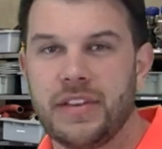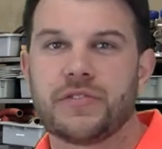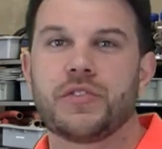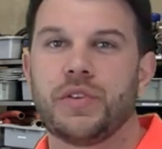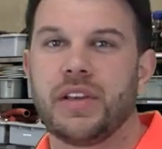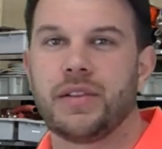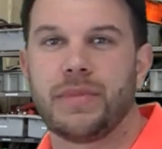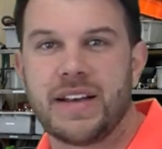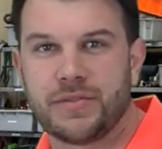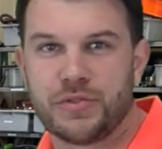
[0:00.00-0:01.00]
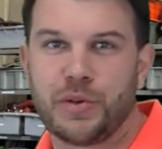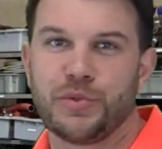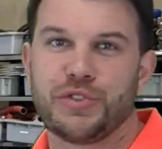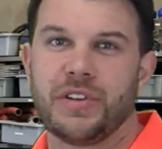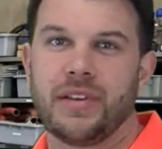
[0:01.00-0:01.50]
thanks for tuning in to BlastOne
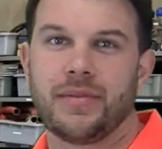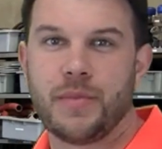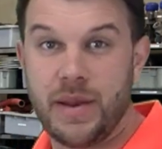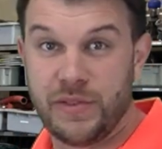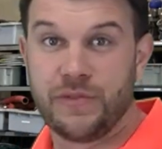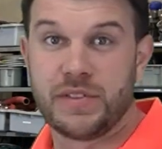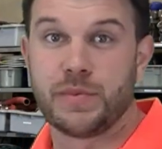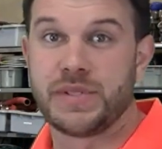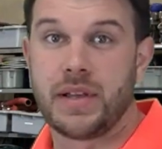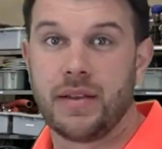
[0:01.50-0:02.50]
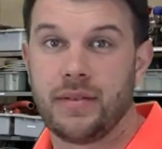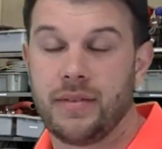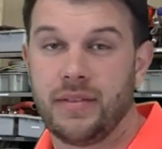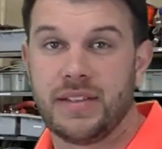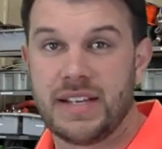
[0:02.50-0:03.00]
Troubleshooting. My name is Vince Pizzat,
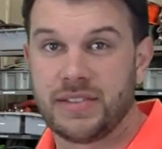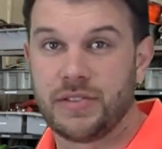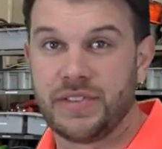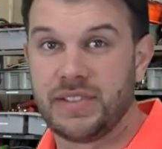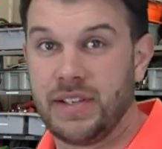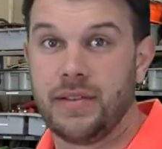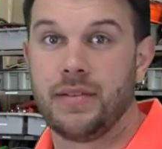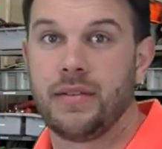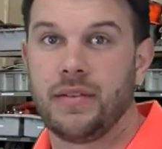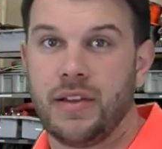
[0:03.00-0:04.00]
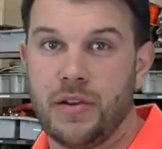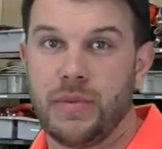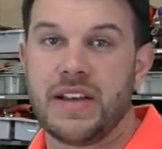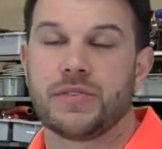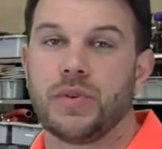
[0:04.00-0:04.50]
the tech service lead here
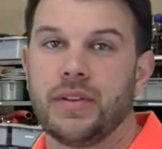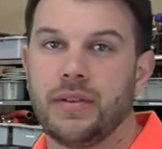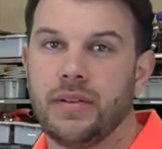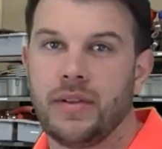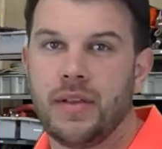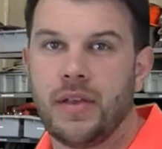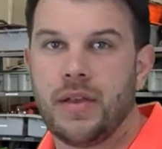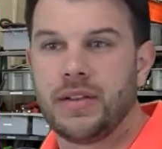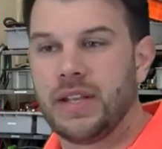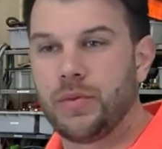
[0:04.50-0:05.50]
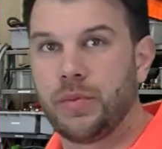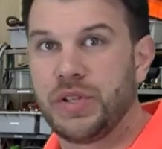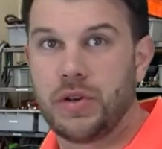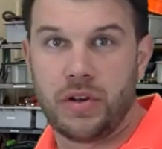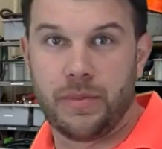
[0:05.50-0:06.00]
at BlastOne. Today we're going
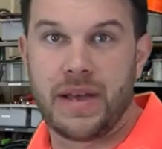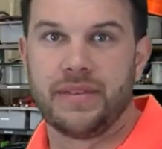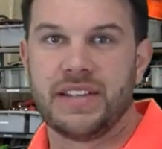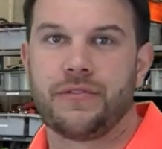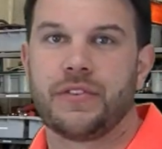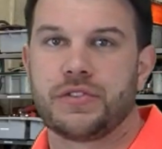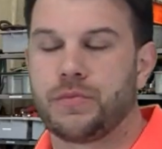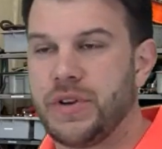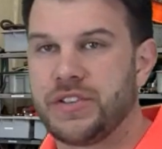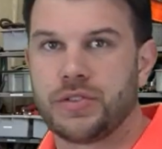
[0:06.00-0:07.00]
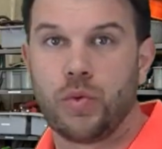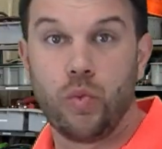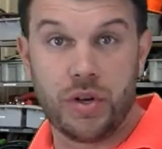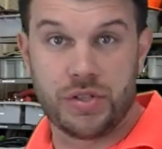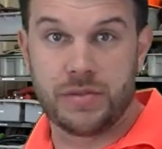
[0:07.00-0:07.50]
to be talking about differential pressure.
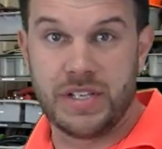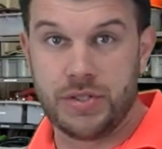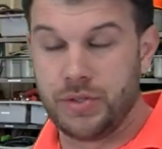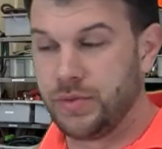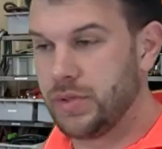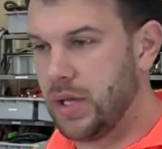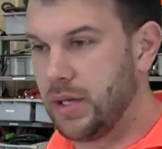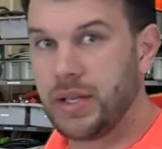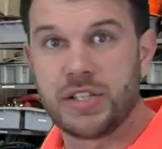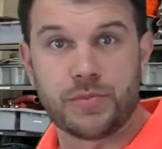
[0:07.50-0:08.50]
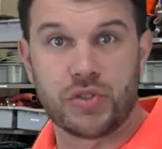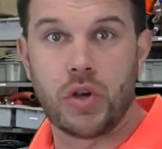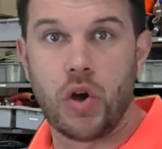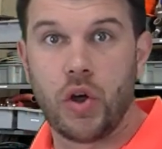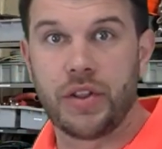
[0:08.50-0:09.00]
What are some issues? Uh, customers
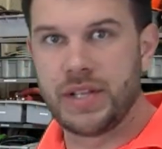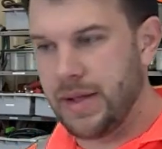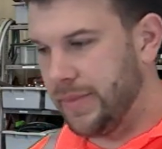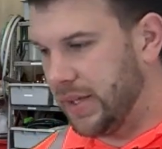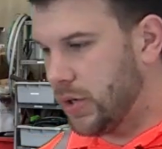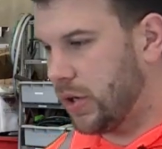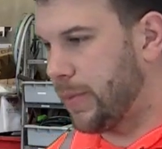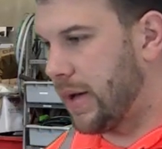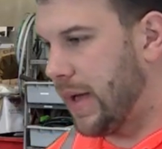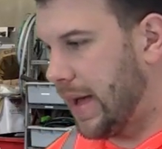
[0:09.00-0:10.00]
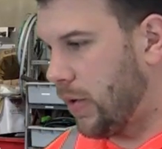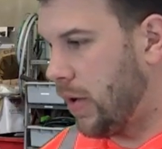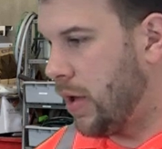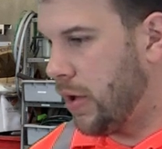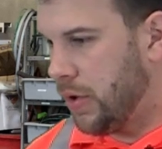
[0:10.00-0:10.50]
call all the time and they talk about how